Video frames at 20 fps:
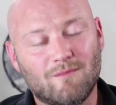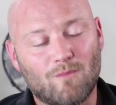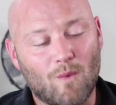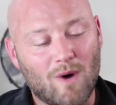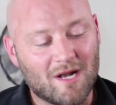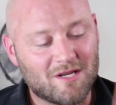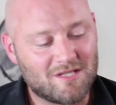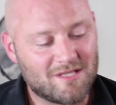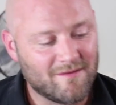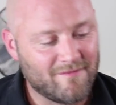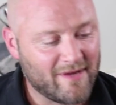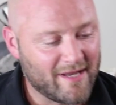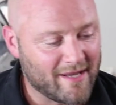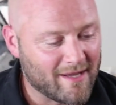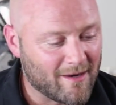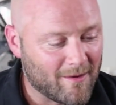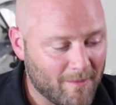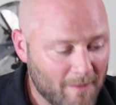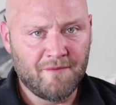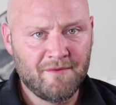Watch the
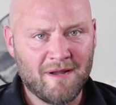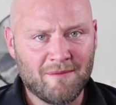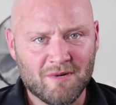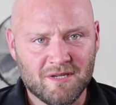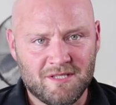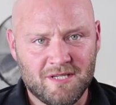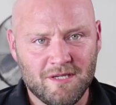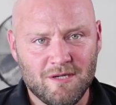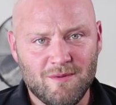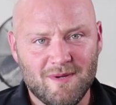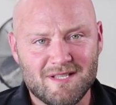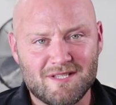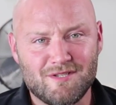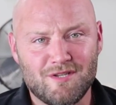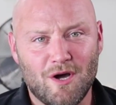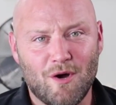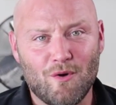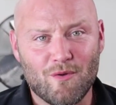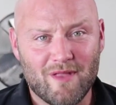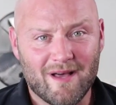video. Number two is
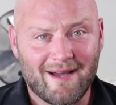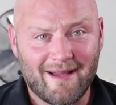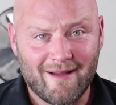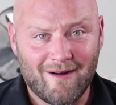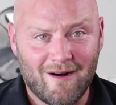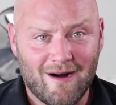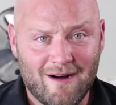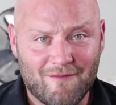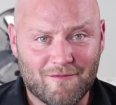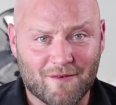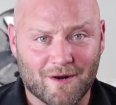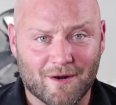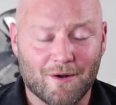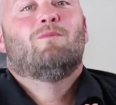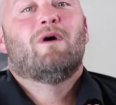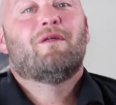know thy offer.